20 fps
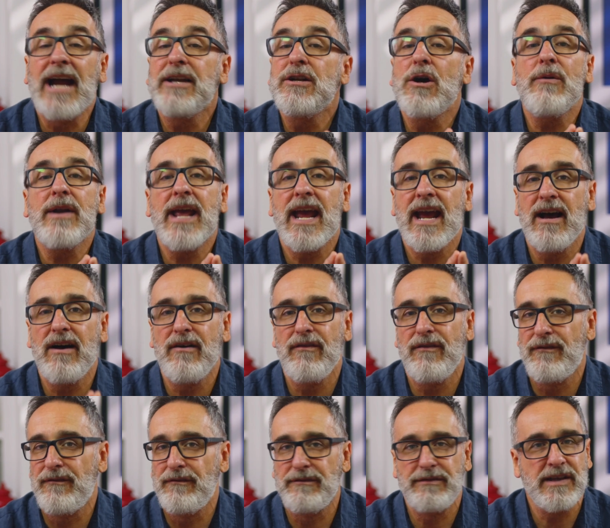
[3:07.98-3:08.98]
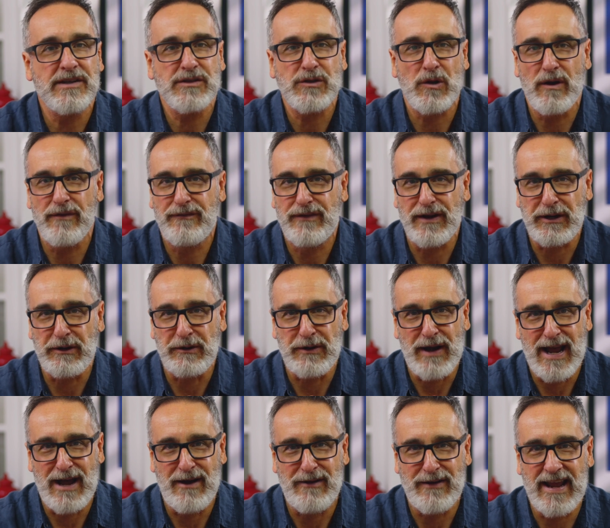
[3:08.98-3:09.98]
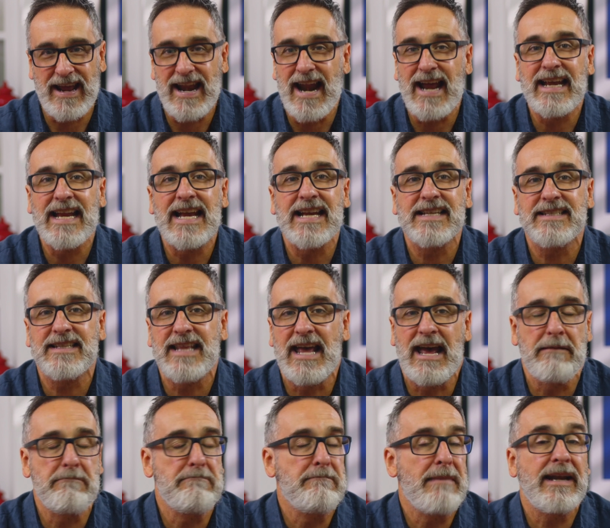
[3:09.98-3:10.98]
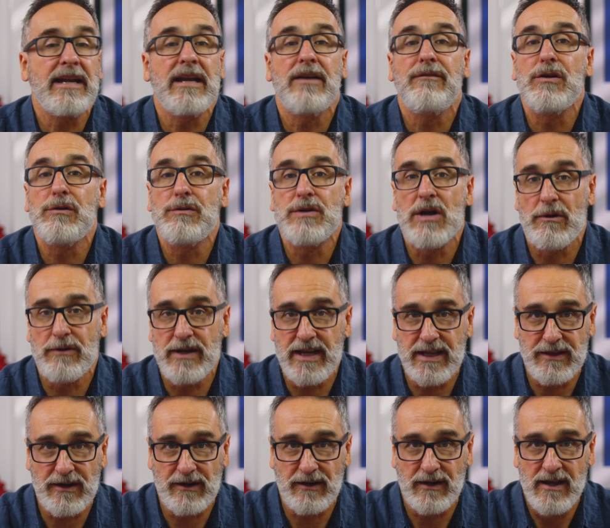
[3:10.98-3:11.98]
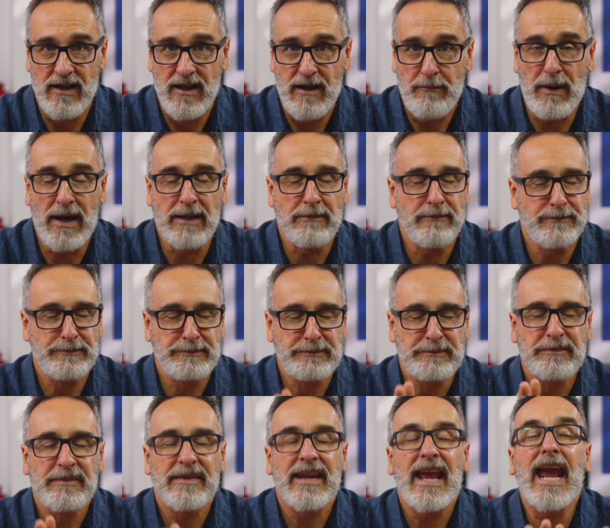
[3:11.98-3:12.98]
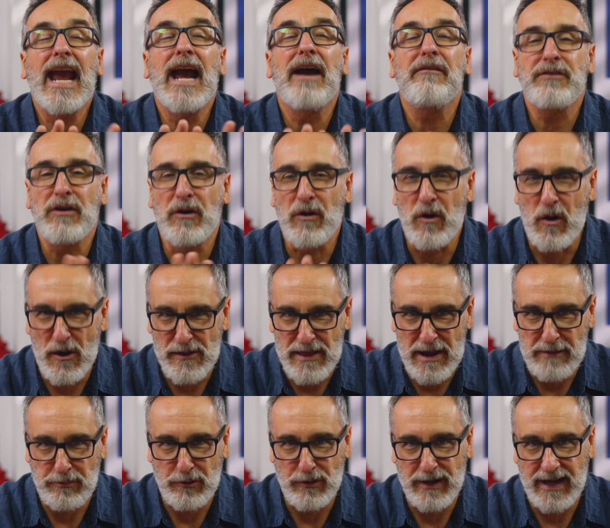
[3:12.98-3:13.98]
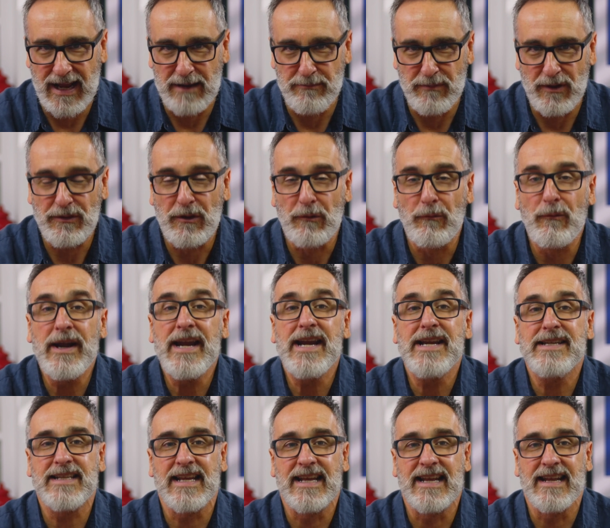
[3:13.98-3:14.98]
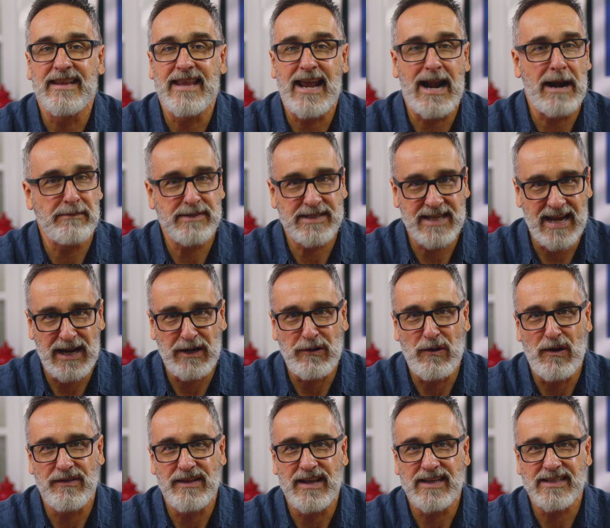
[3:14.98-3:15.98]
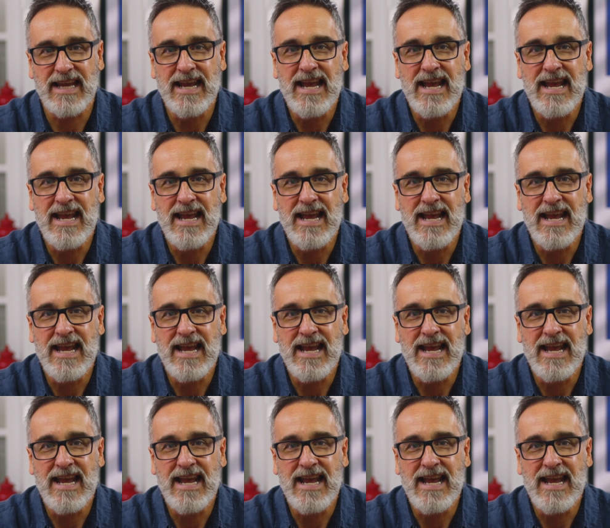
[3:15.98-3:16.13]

don't have this all figured out, and I guess that many of you don't either. But after all that preamble, the reason that I'm saying all this